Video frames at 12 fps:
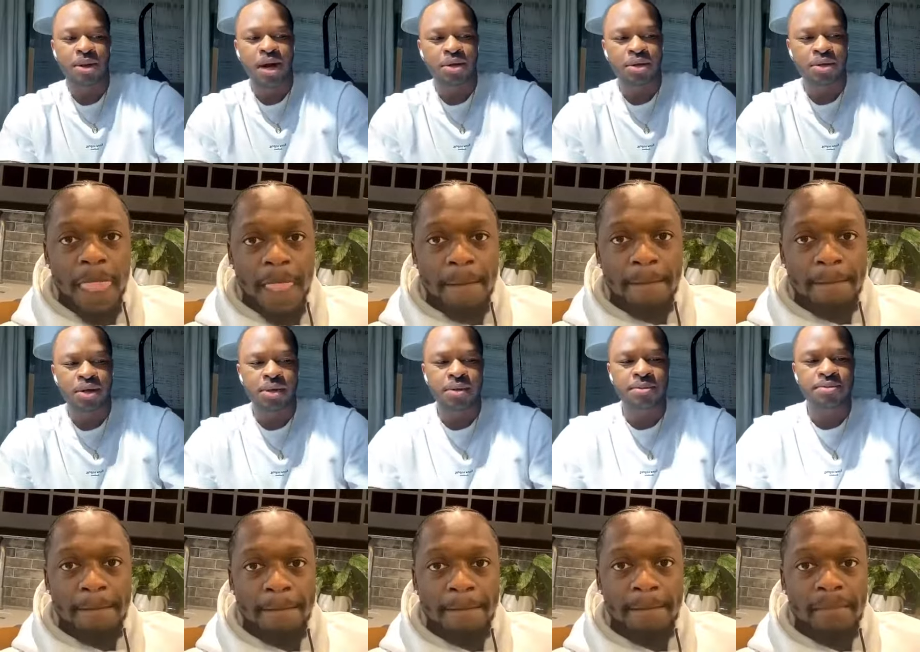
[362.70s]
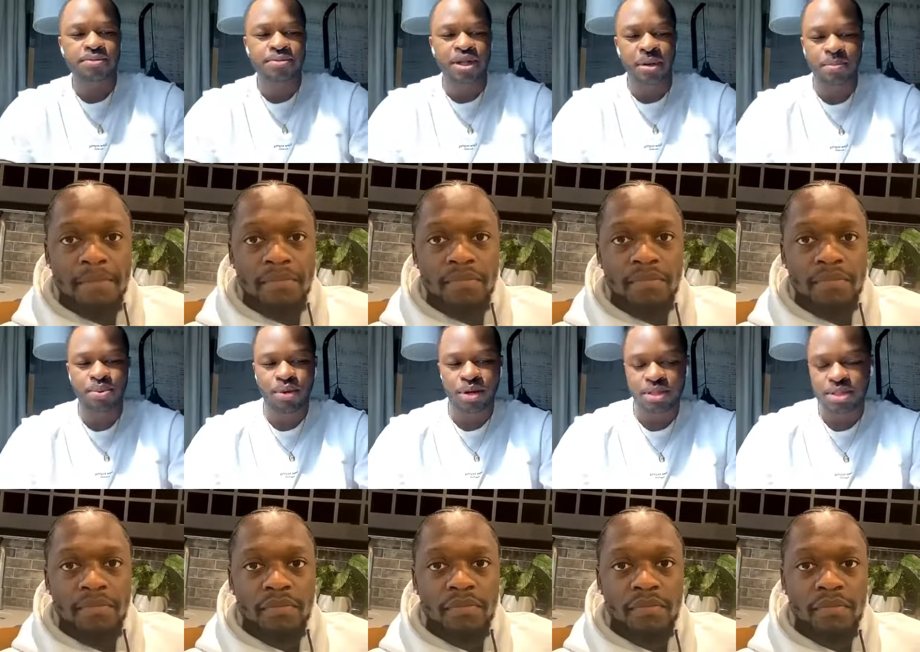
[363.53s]
Speaker 1: you know, the
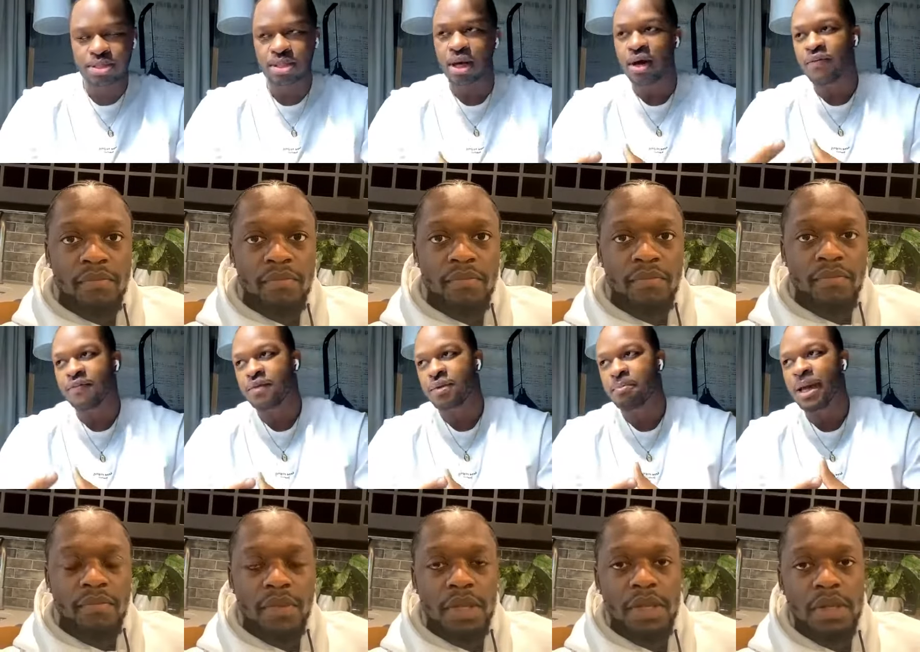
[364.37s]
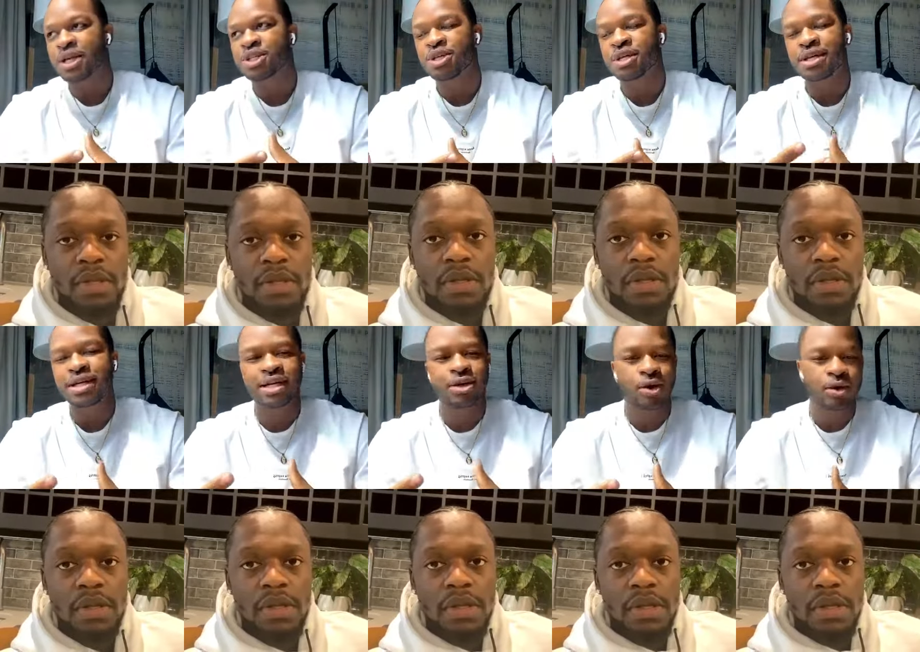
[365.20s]
importance of making sure all
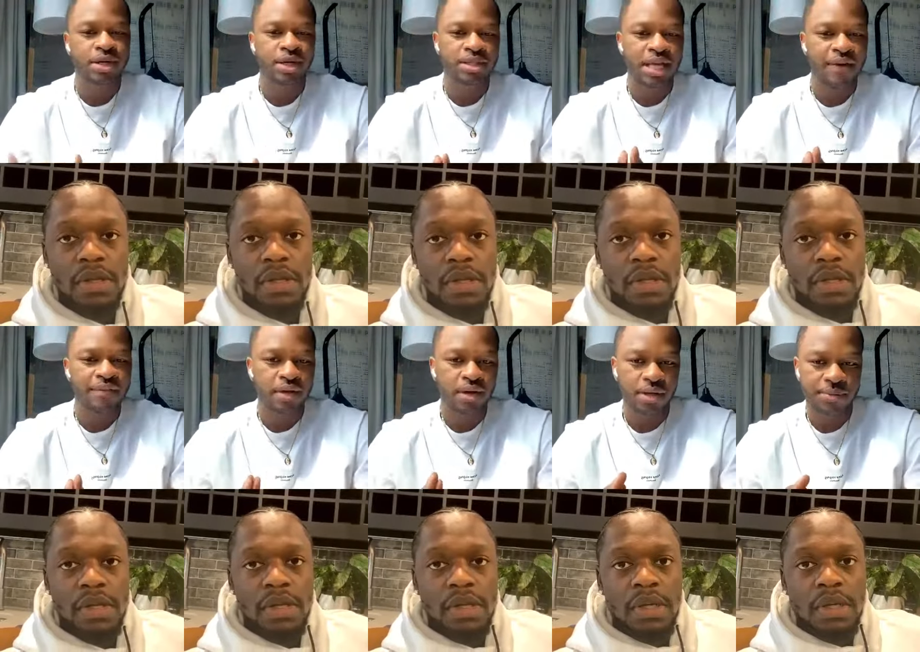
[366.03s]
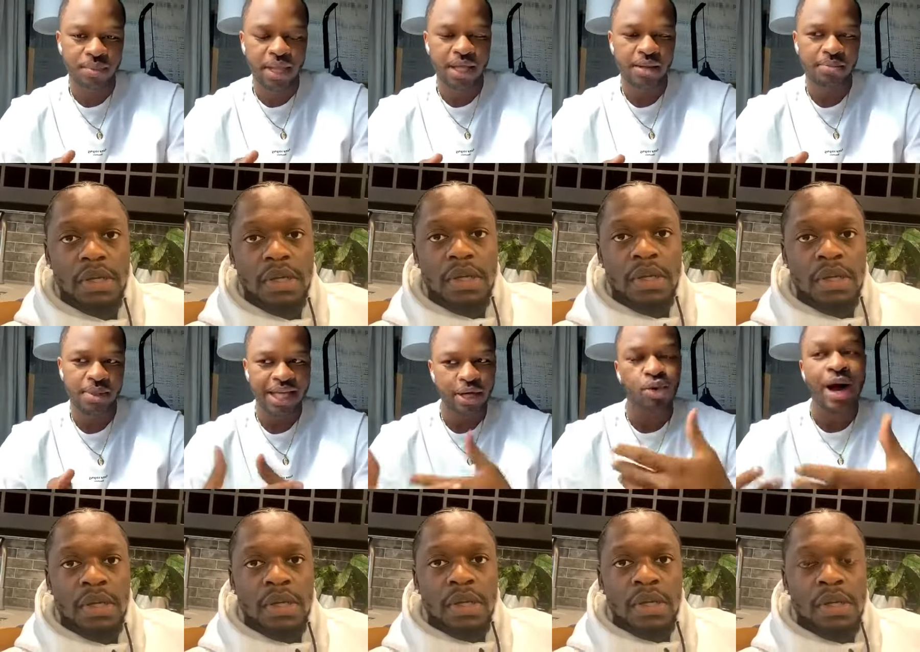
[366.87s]
kids have the equal
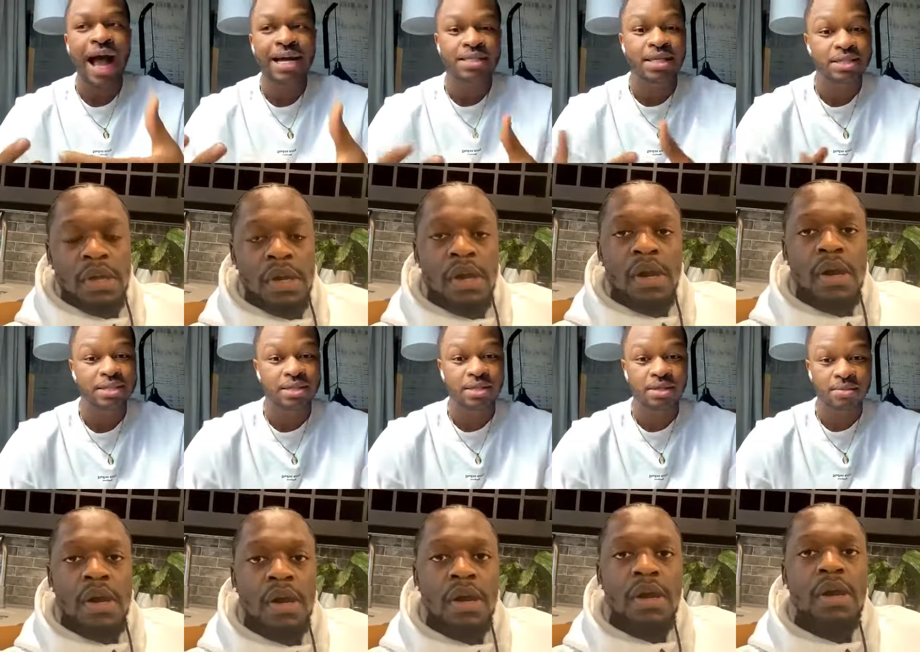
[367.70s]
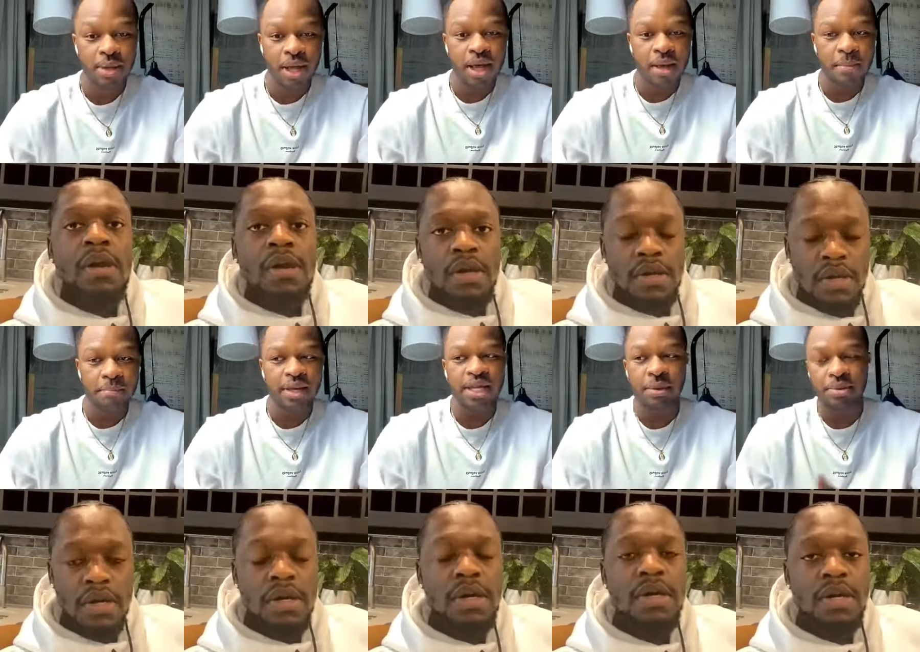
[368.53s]
access to being able
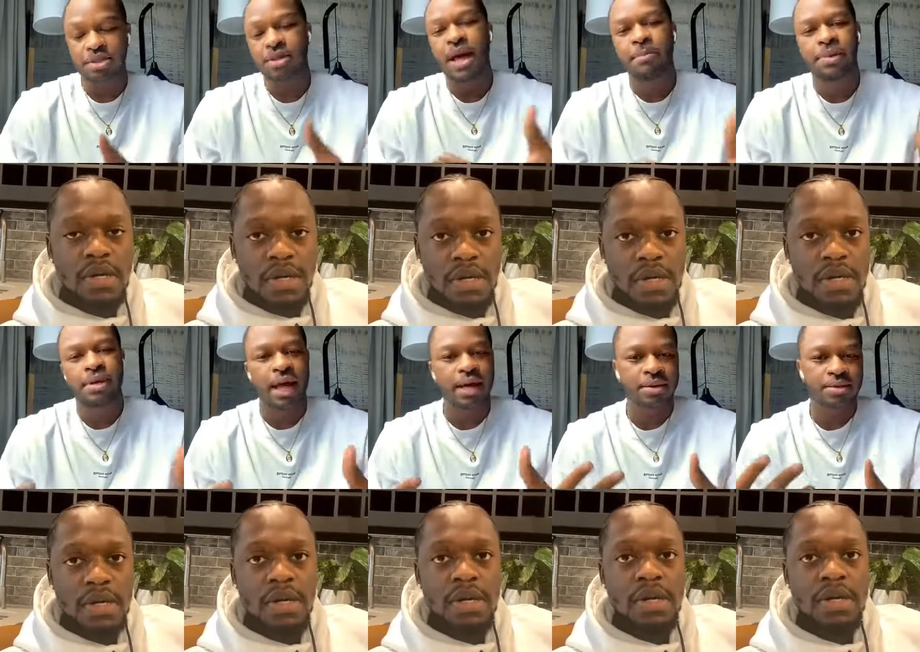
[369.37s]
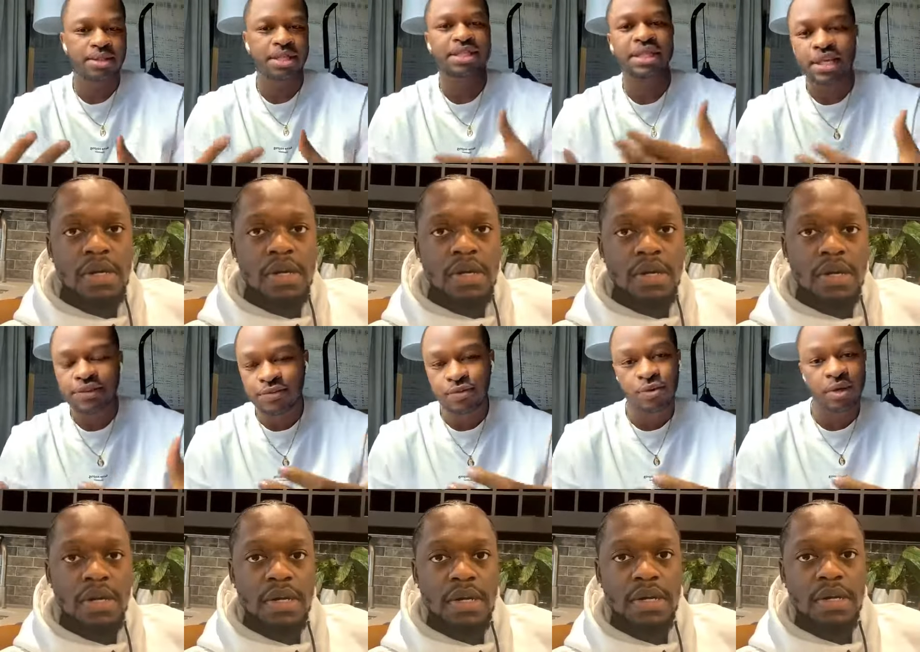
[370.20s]
to be, like, successful
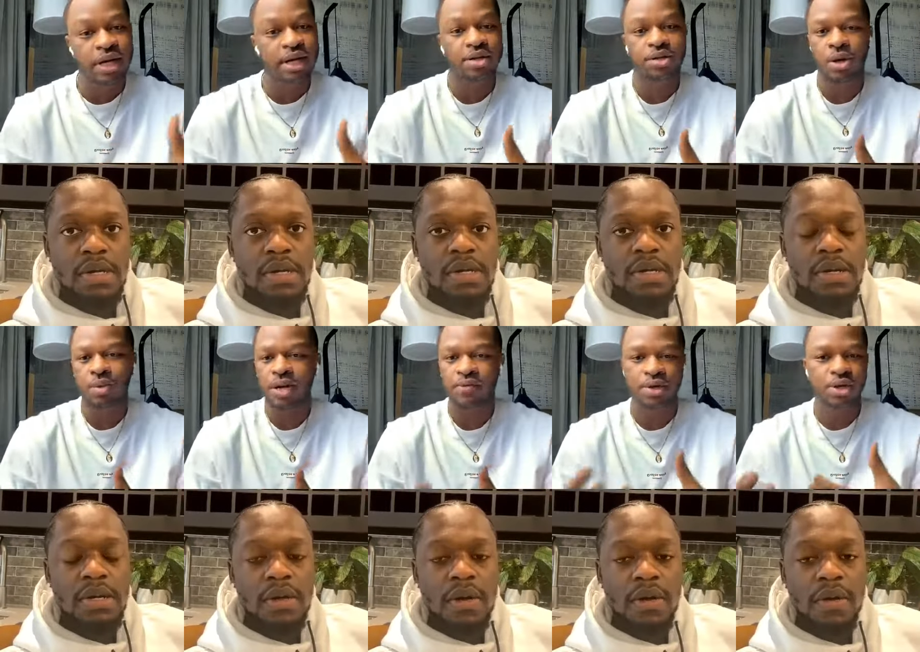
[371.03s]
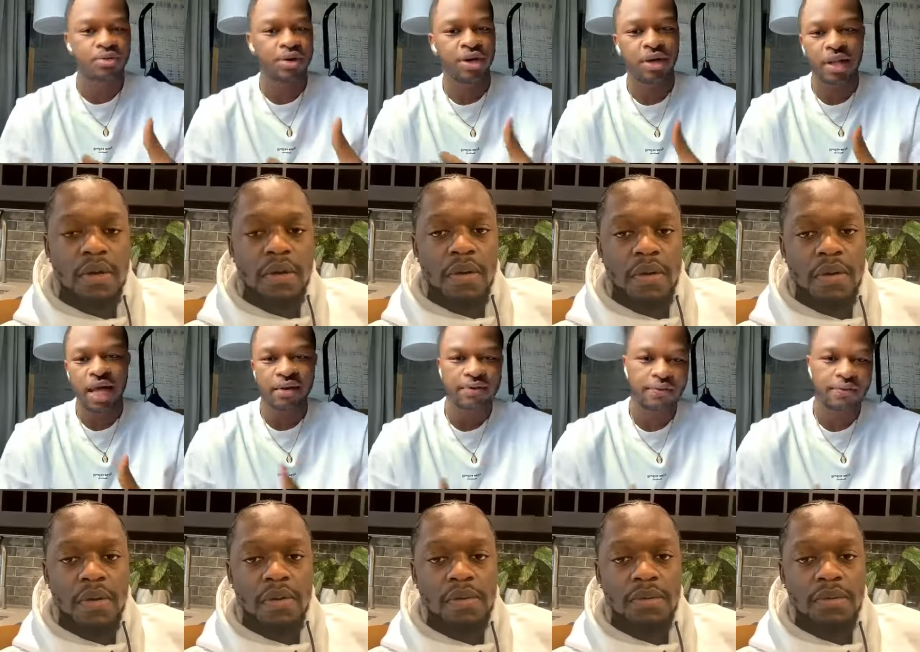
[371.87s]
in, you know, whatever career or life